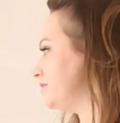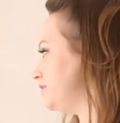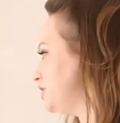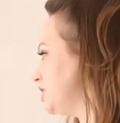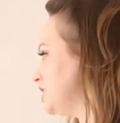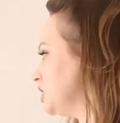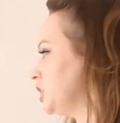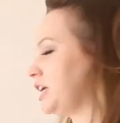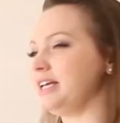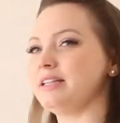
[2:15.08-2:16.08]
of just
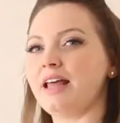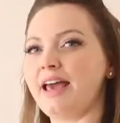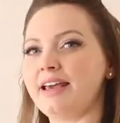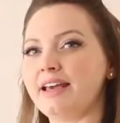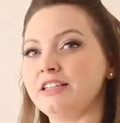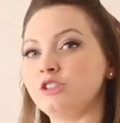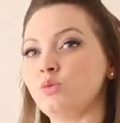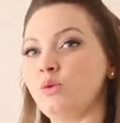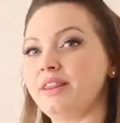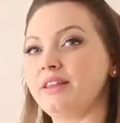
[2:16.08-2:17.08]
looking like it's
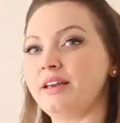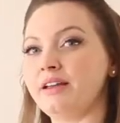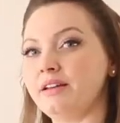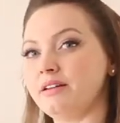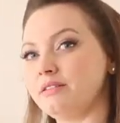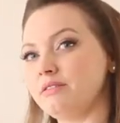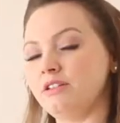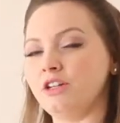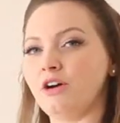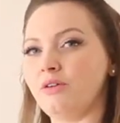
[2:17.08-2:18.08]
within,
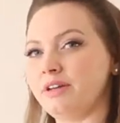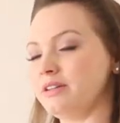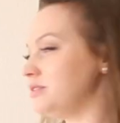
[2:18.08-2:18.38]
you know,